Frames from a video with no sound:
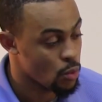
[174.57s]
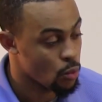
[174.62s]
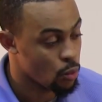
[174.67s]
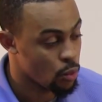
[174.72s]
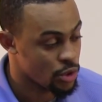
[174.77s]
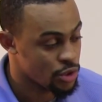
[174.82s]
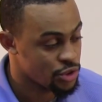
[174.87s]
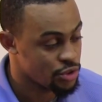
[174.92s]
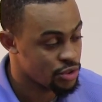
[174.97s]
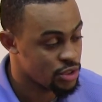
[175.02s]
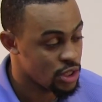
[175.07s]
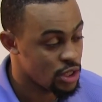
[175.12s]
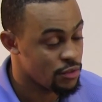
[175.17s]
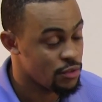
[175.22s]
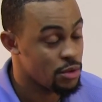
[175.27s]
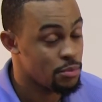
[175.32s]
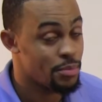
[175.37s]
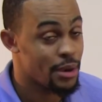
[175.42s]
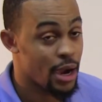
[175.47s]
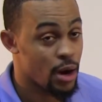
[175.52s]
Once your
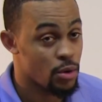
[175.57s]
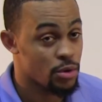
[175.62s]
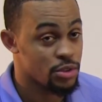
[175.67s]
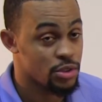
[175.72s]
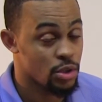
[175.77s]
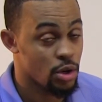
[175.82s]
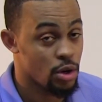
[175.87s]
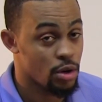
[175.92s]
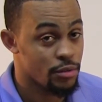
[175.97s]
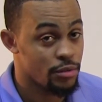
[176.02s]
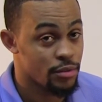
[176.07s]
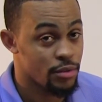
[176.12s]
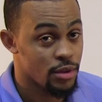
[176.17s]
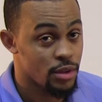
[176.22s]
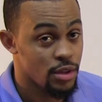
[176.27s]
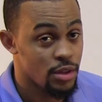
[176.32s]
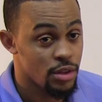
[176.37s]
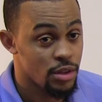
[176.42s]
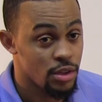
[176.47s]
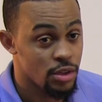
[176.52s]
TV powers off,
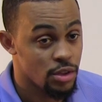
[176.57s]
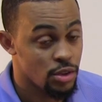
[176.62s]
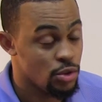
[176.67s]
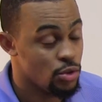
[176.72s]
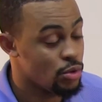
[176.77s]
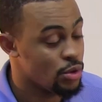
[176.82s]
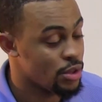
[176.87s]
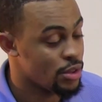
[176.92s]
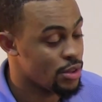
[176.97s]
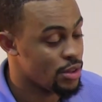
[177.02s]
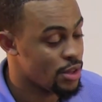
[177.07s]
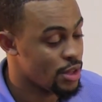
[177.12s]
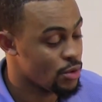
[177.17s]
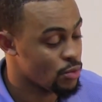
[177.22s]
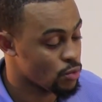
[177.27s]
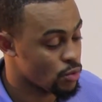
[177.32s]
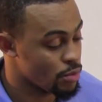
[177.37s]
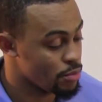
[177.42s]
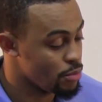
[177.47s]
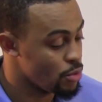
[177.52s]
you can
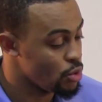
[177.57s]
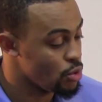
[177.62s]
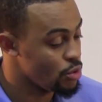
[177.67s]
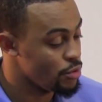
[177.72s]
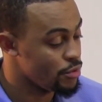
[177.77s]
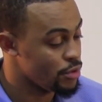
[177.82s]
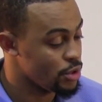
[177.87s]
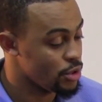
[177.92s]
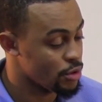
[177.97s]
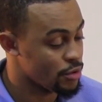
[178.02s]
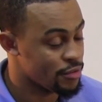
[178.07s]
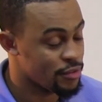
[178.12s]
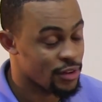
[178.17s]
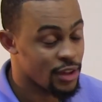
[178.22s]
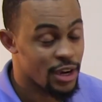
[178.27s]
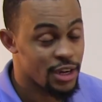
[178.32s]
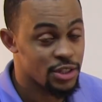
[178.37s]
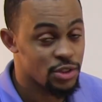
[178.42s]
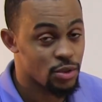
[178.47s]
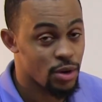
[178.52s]
then remove your flash